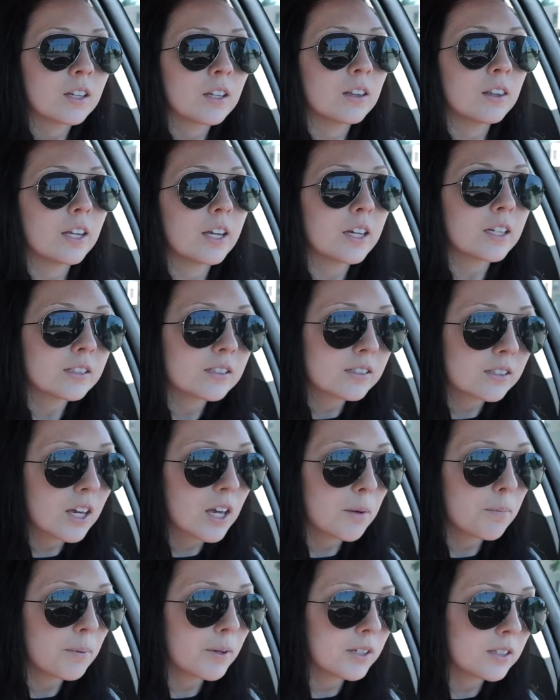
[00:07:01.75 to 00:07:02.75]

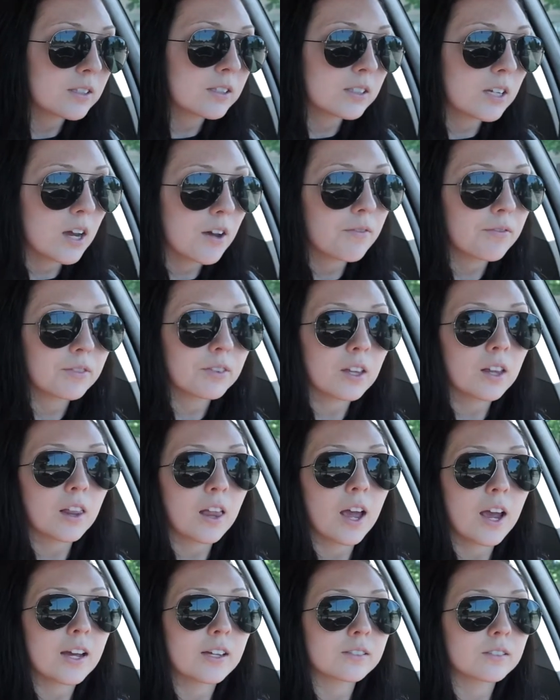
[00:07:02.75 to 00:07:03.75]
landscaping stuff the
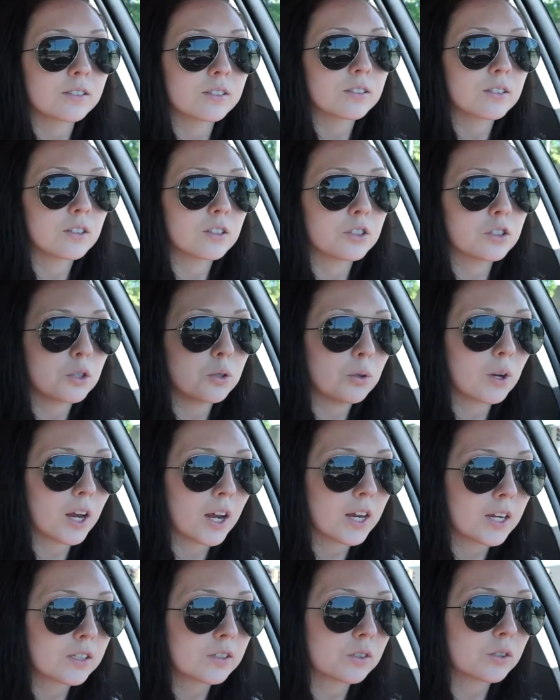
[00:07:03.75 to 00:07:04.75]
last 2
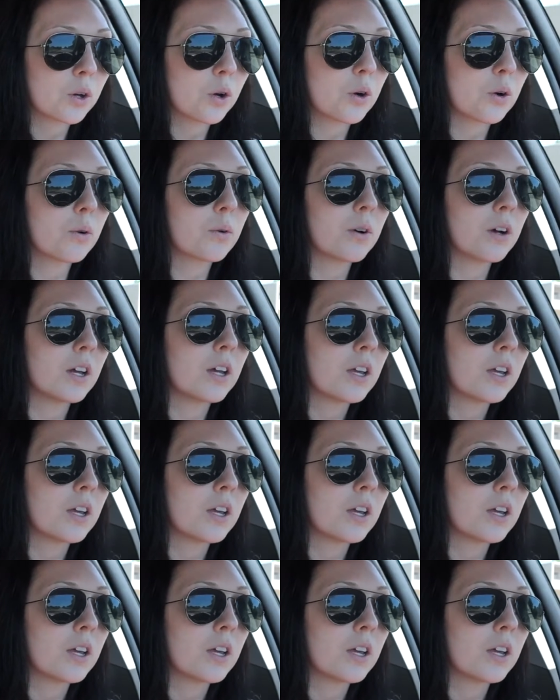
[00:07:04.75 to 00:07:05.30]
days. So